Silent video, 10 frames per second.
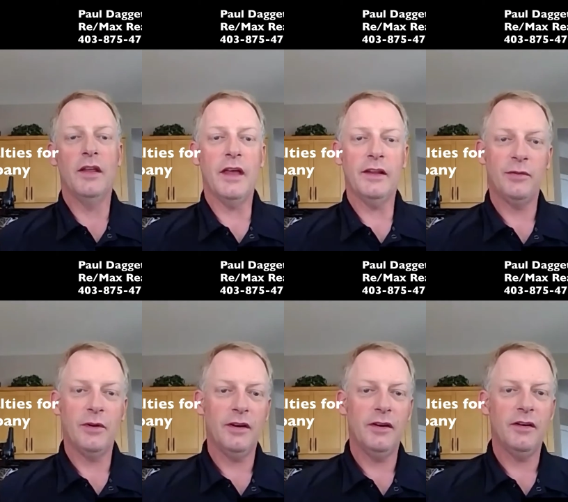that's
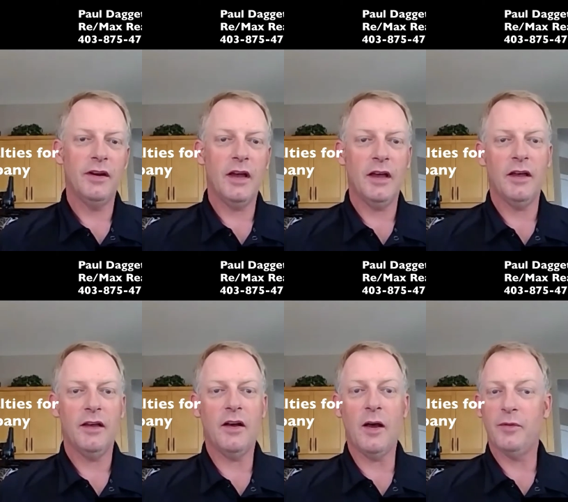where
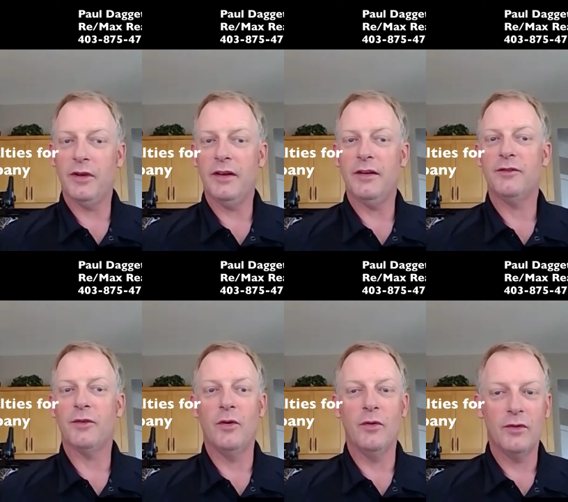operating a
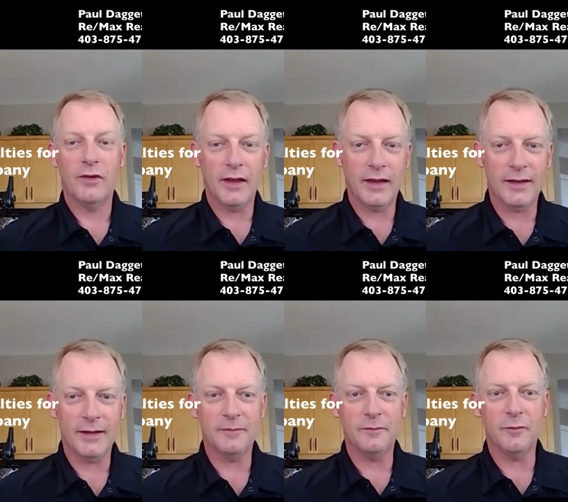drone
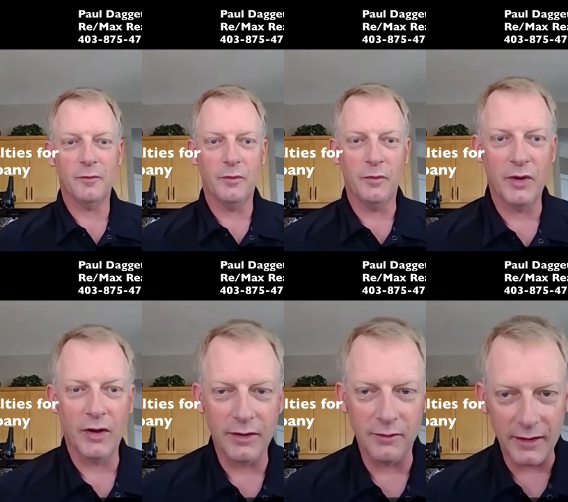
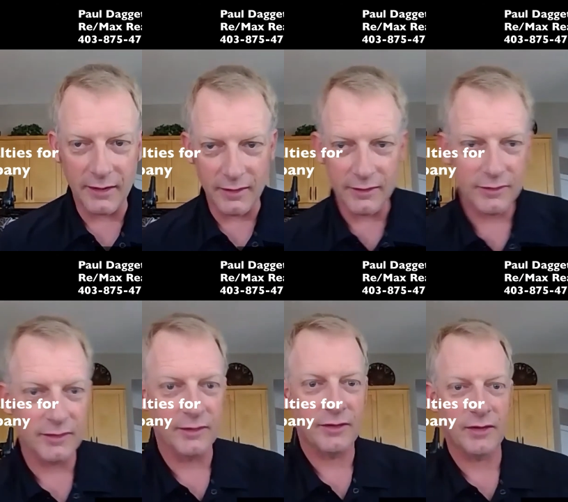beyond the
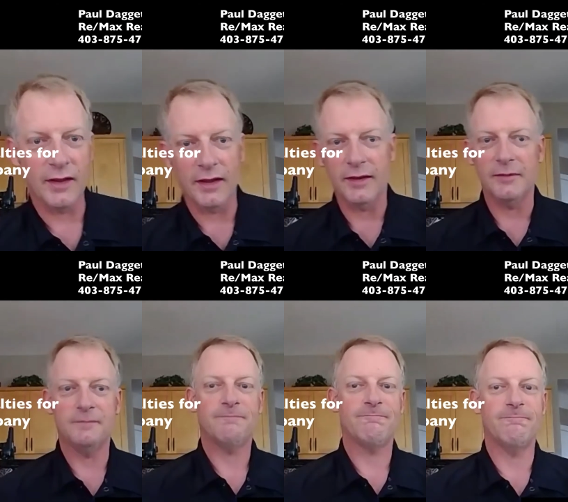regulations,
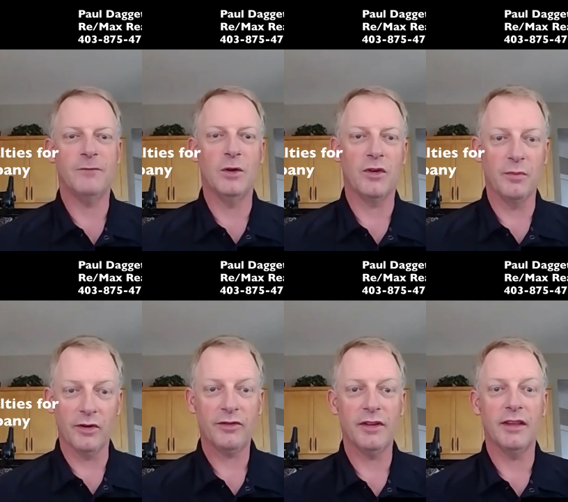
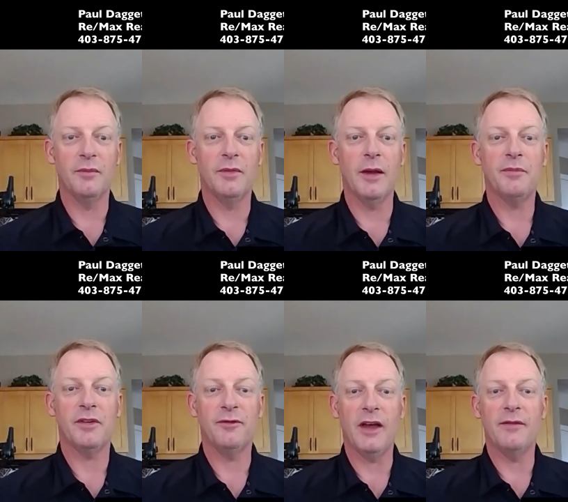commercially can be up to
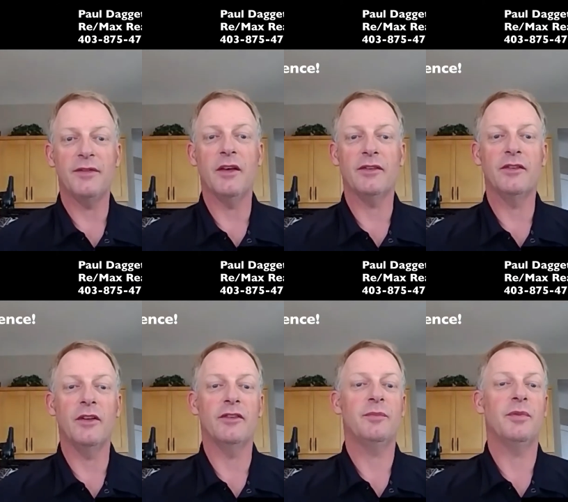
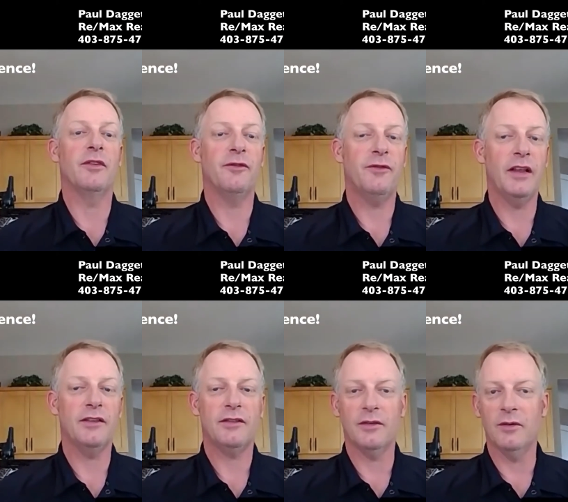$5,000 per
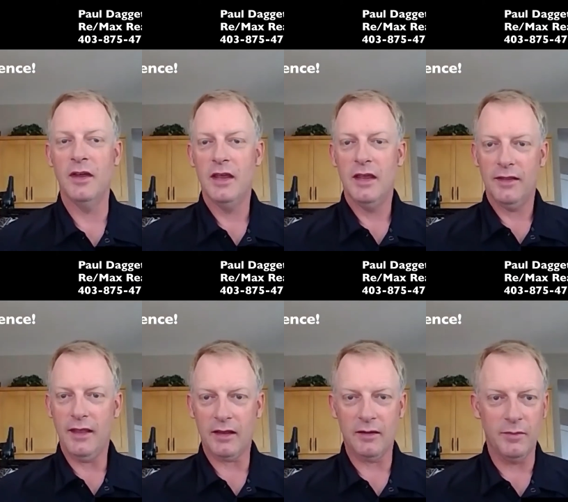offense. So
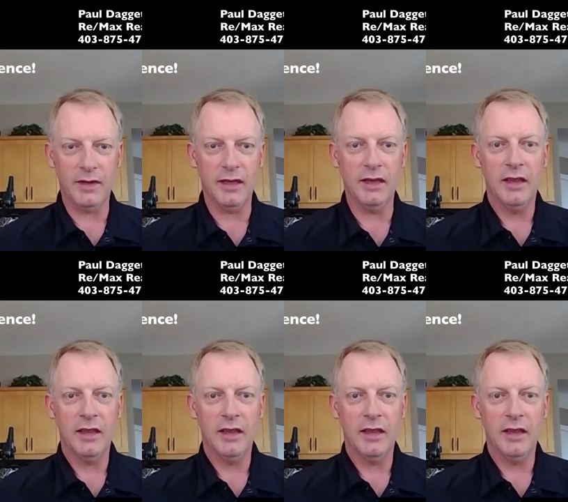that can be,